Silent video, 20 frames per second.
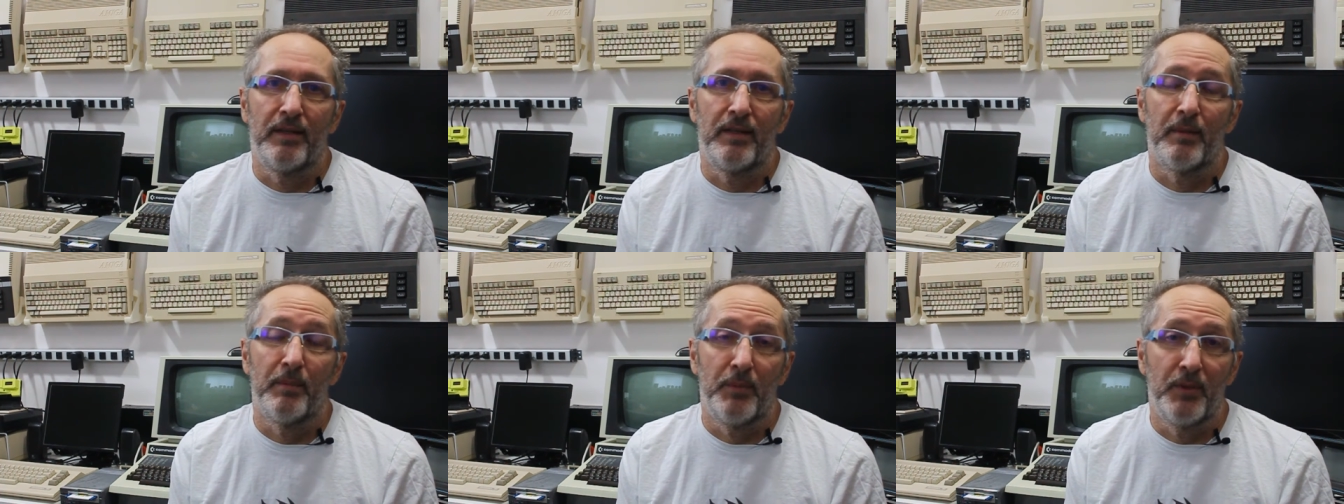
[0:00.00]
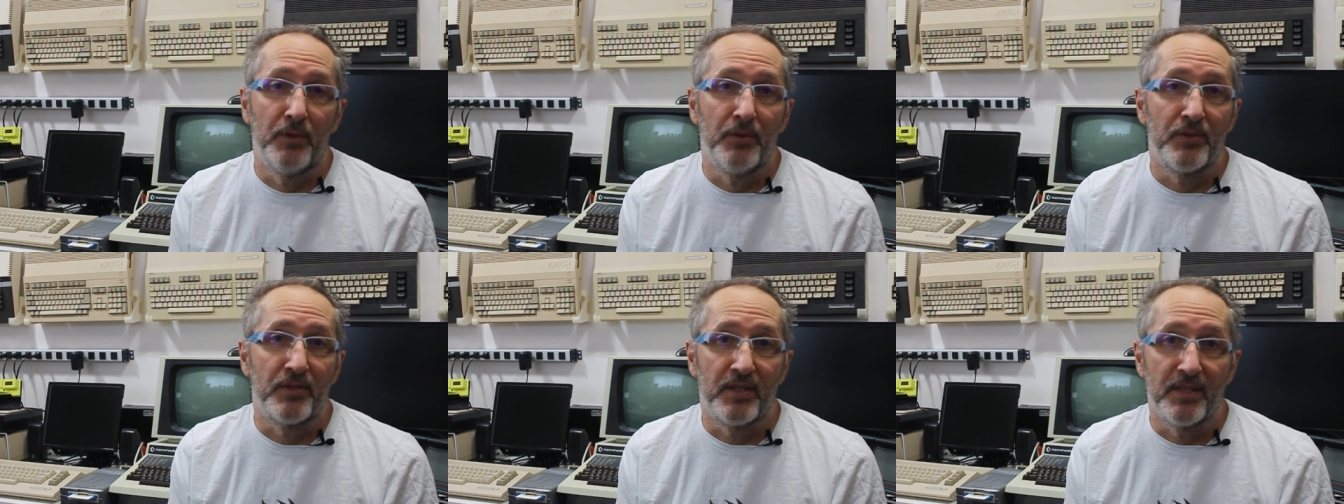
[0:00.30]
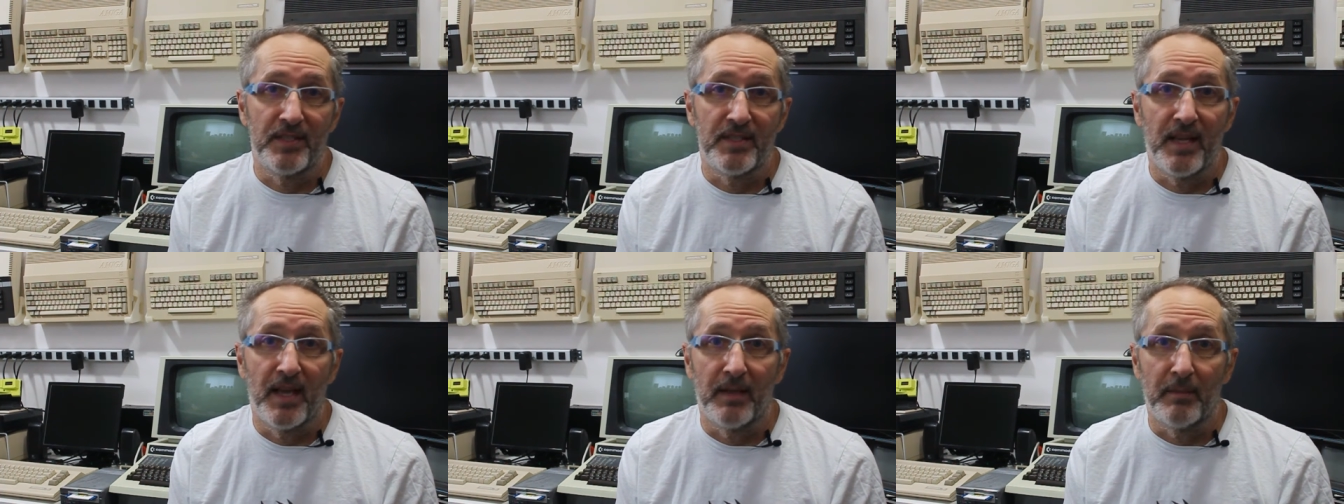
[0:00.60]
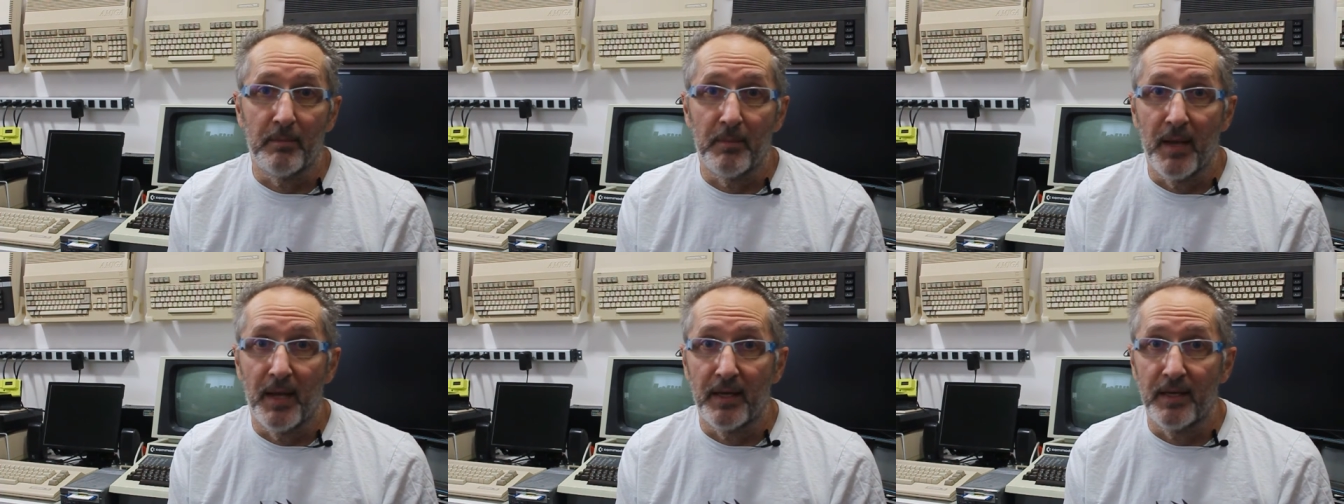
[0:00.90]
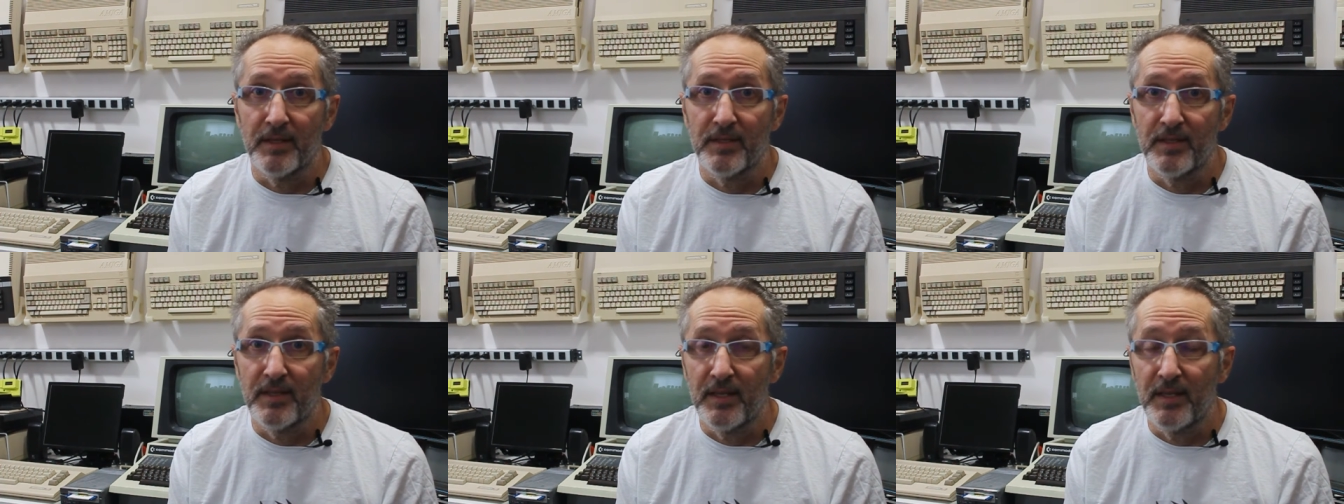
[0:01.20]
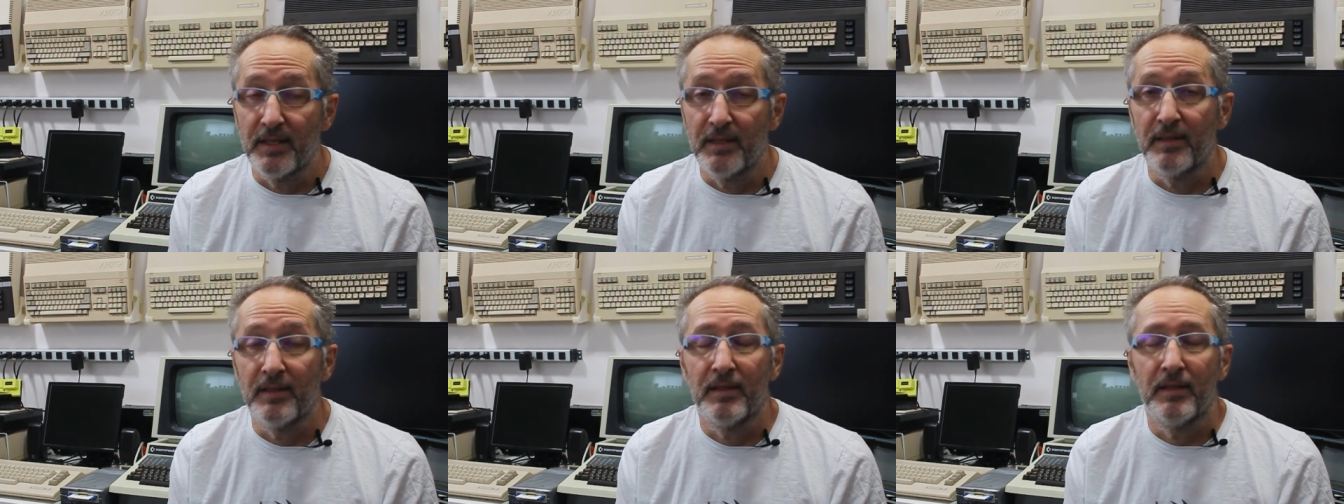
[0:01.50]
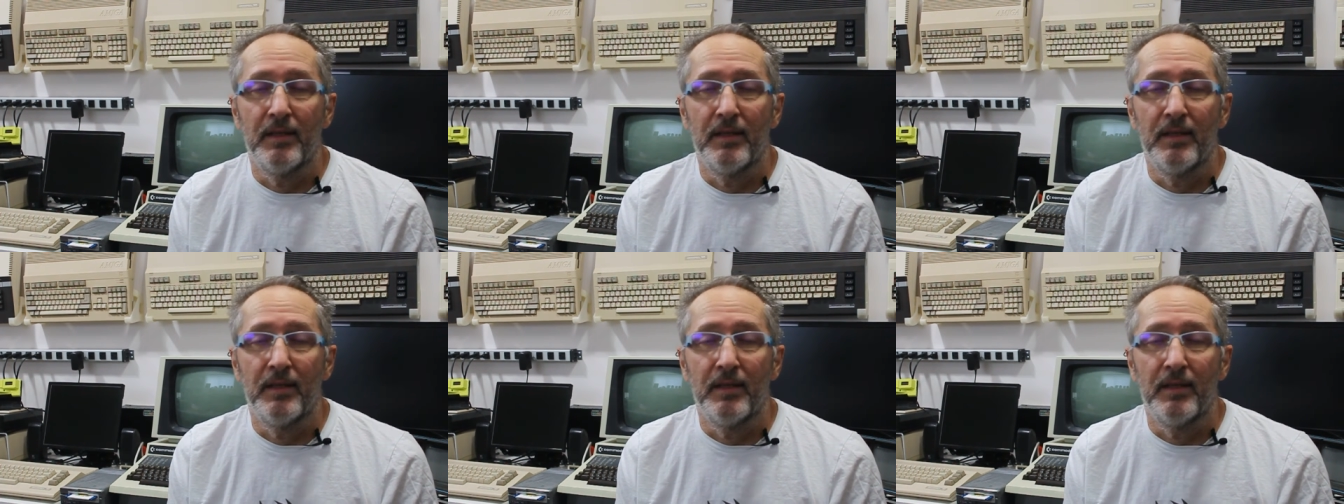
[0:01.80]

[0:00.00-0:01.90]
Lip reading: Computes Gazette magazine